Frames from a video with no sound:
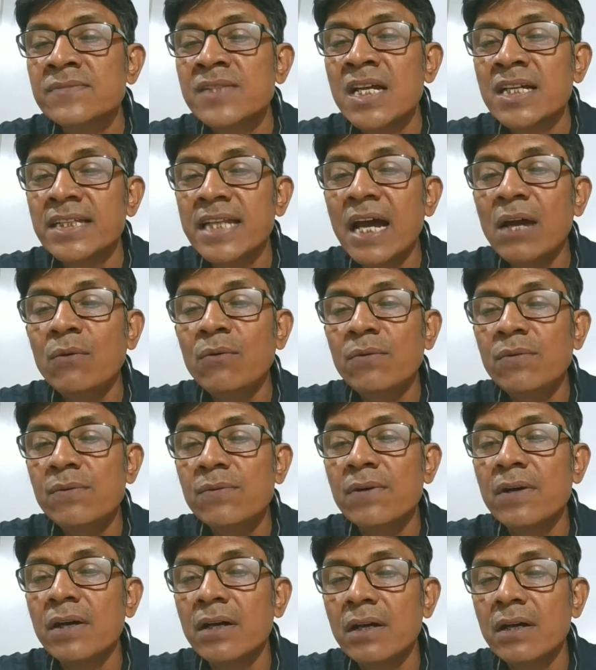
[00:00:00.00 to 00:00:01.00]

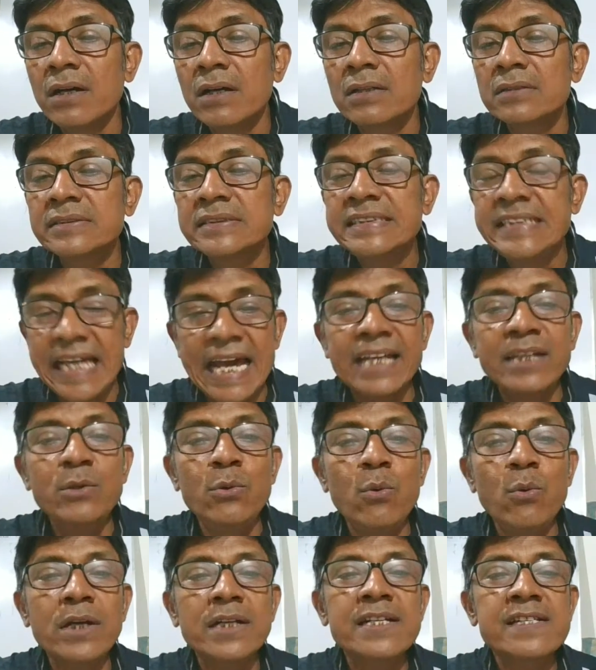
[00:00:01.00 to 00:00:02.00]
Now, can
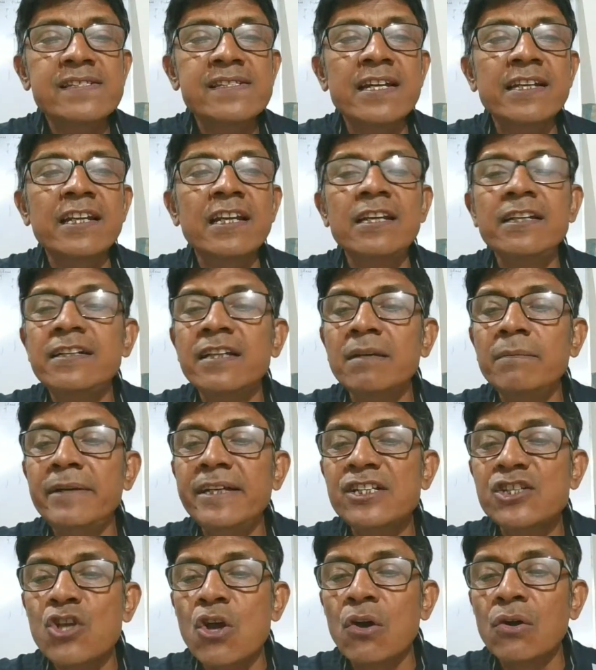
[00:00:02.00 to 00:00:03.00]
you understand a little bit,
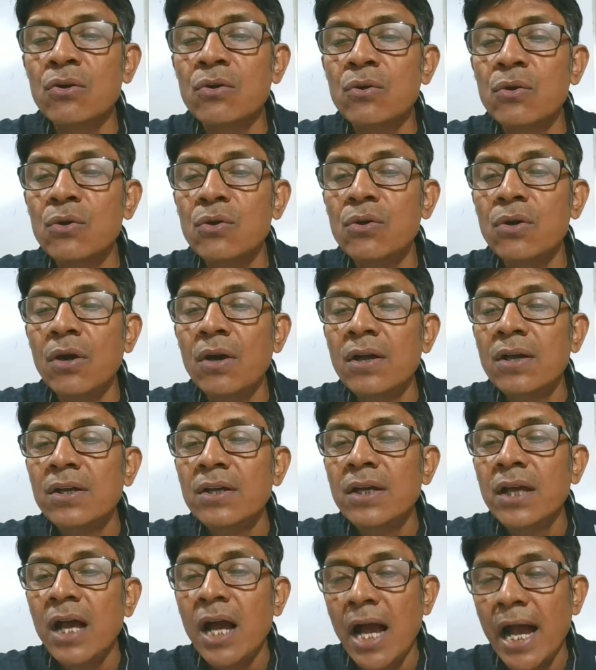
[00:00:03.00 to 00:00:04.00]
Shankho?
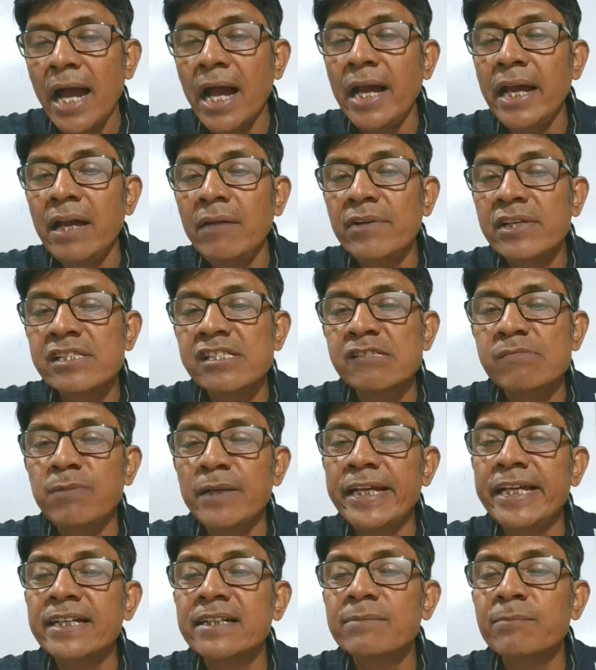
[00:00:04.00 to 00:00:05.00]
I have
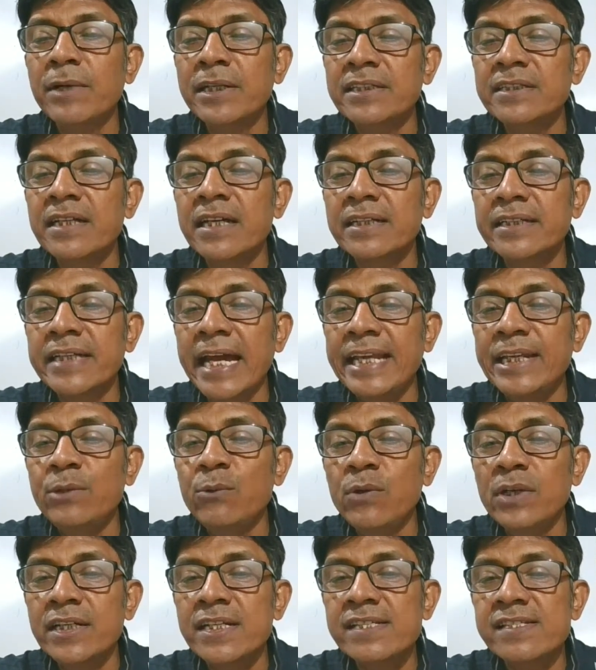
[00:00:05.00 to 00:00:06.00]
explained, but can
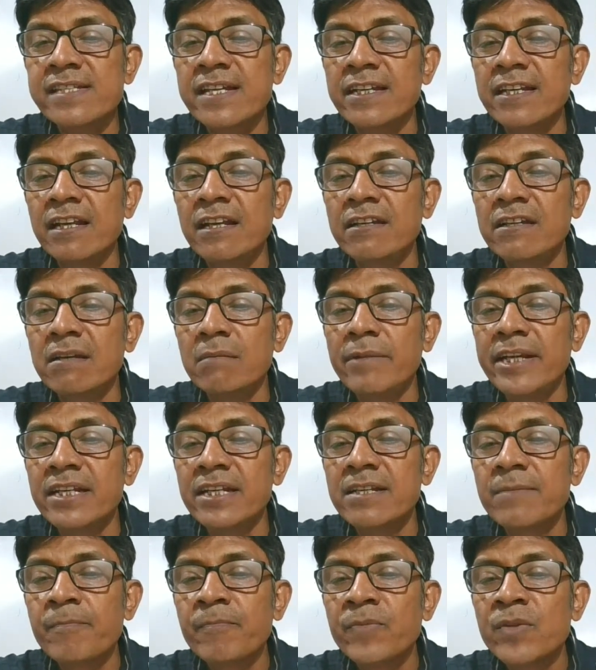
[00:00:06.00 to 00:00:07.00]
you understand a little bit?
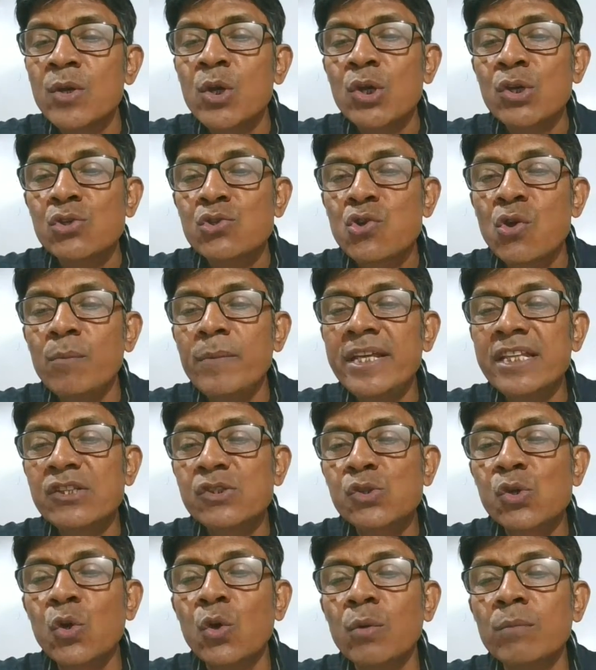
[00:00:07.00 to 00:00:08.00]
Shomit
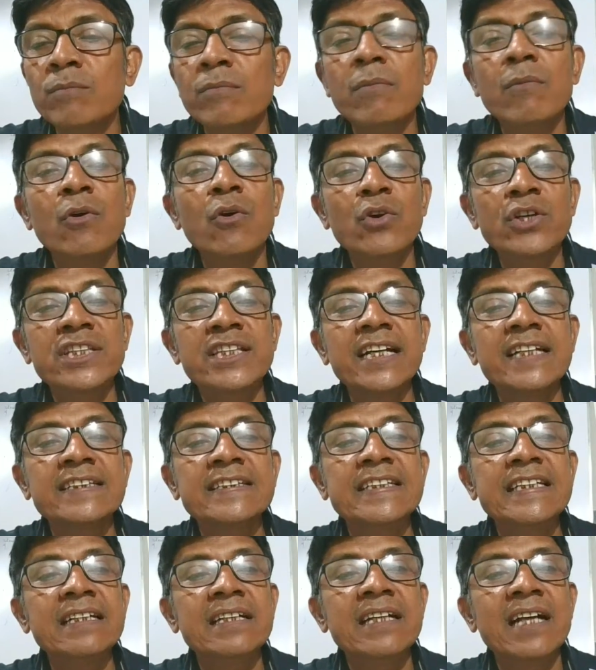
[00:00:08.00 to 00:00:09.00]
from
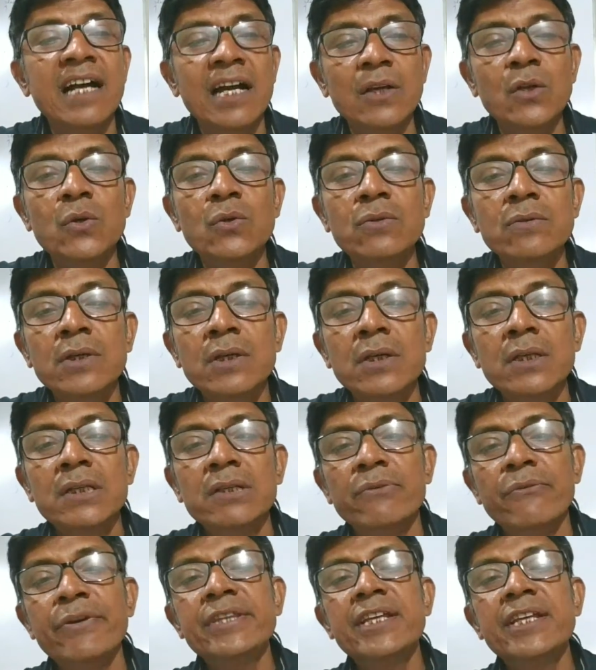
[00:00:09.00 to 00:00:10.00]
Uitagni. Hello,
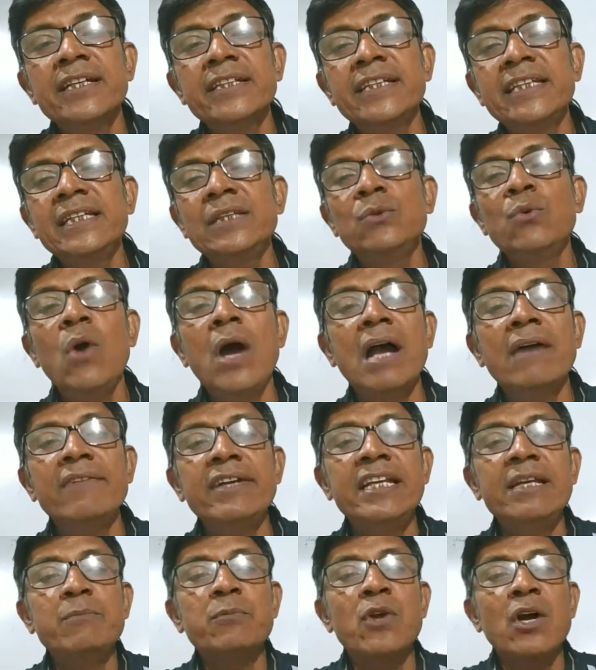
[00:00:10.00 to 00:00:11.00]
Uitagni, you have
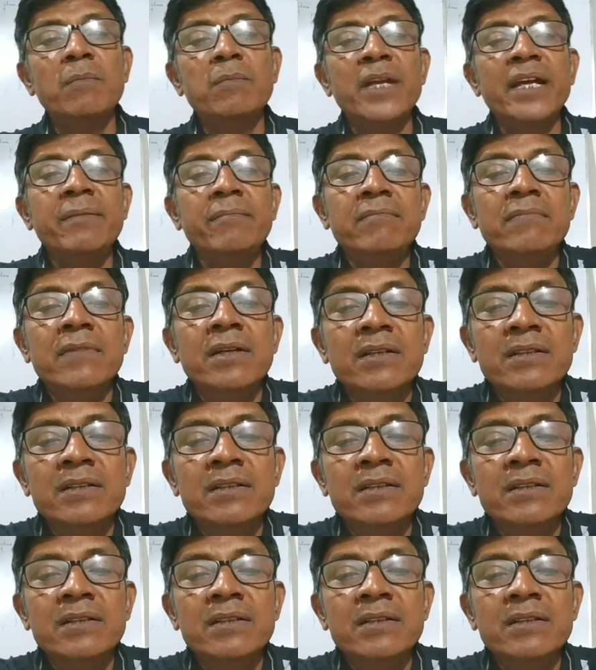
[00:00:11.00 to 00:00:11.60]
any problem?